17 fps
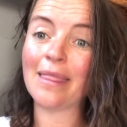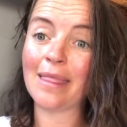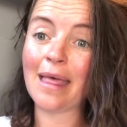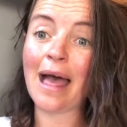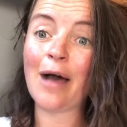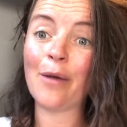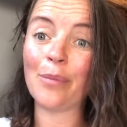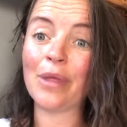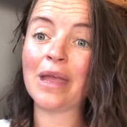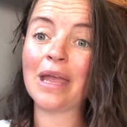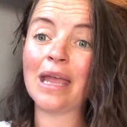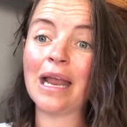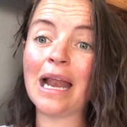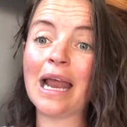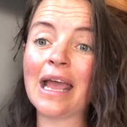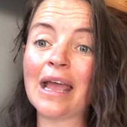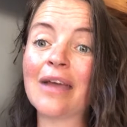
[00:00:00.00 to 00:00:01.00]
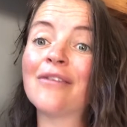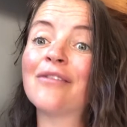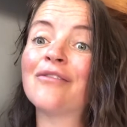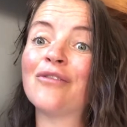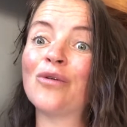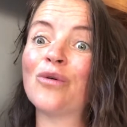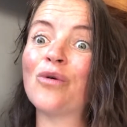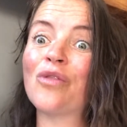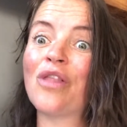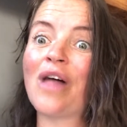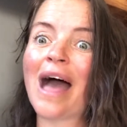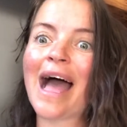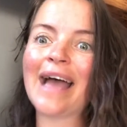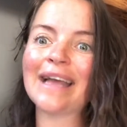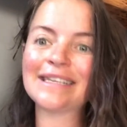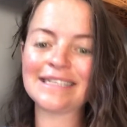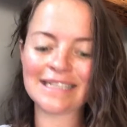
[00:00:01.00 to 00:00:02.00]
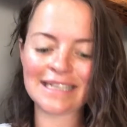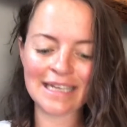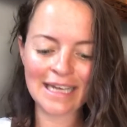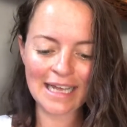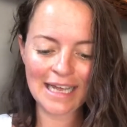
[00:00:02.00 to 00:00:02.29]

help the healing for that.